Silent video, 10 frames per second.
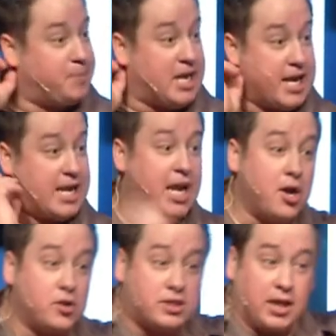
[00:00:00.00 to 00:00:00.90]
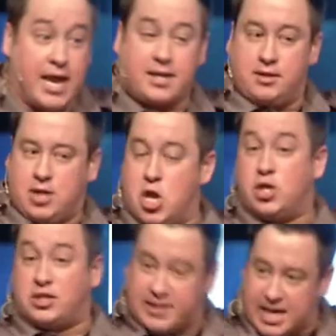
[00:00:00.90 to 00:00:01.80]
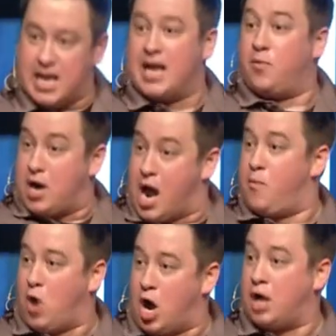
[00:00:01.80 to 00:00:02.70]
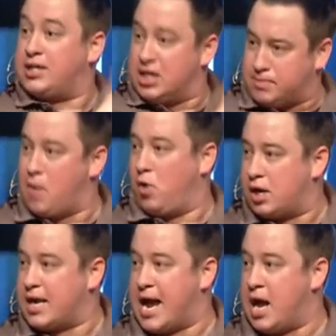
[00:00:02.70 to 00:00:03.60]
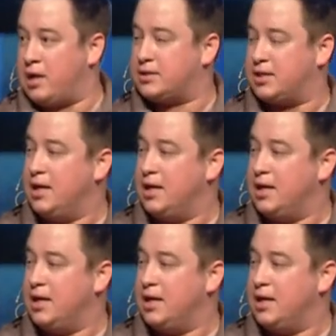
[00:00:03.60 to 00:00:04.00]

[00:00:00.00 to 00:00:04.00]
but like here's like you can see like where I walked. Here's my workouts.